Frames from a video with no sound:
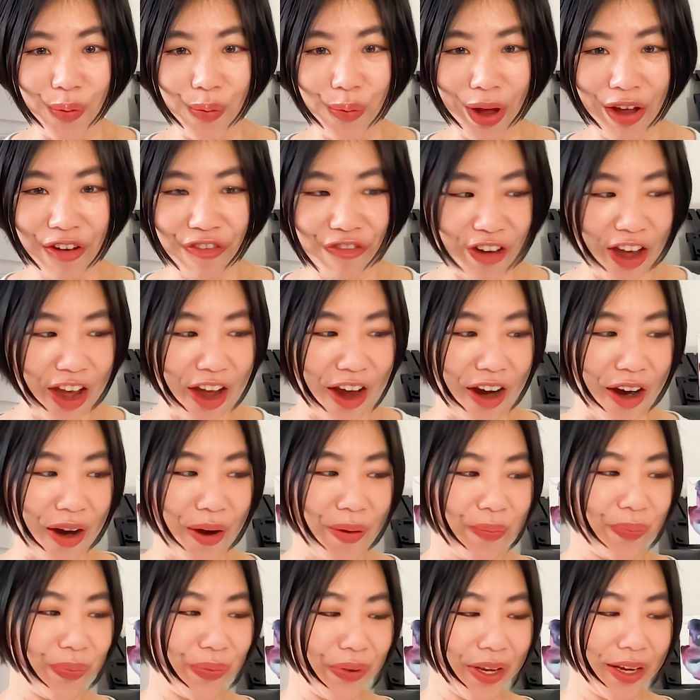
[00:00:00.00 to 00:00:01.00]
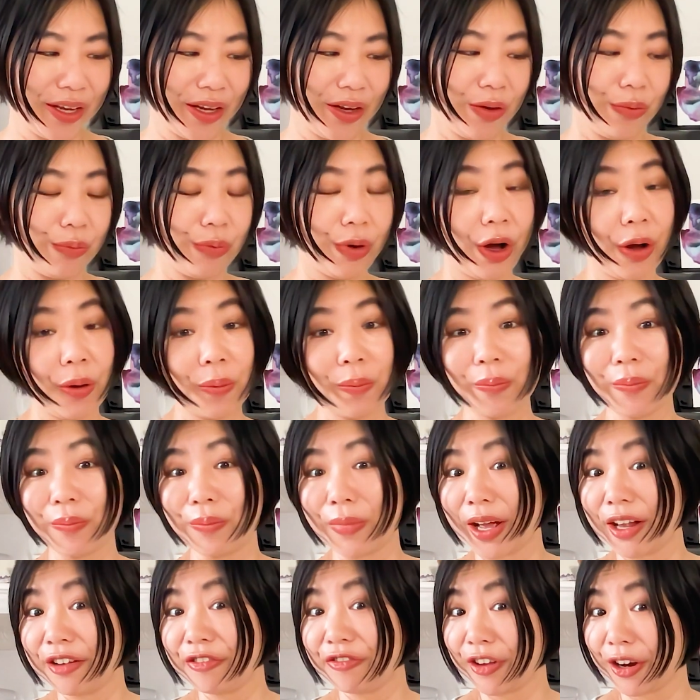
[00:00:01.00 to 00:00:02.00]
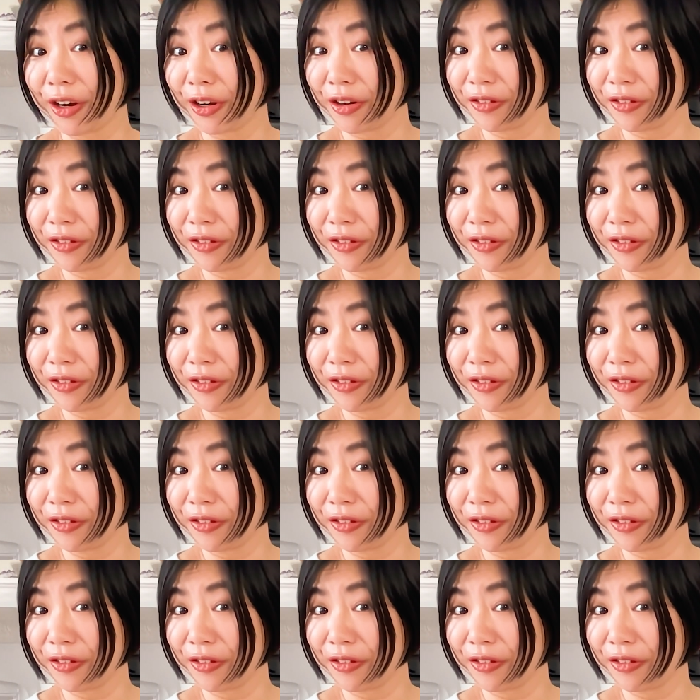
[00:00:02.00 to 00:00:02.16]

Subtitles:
Wayfair? Well, my very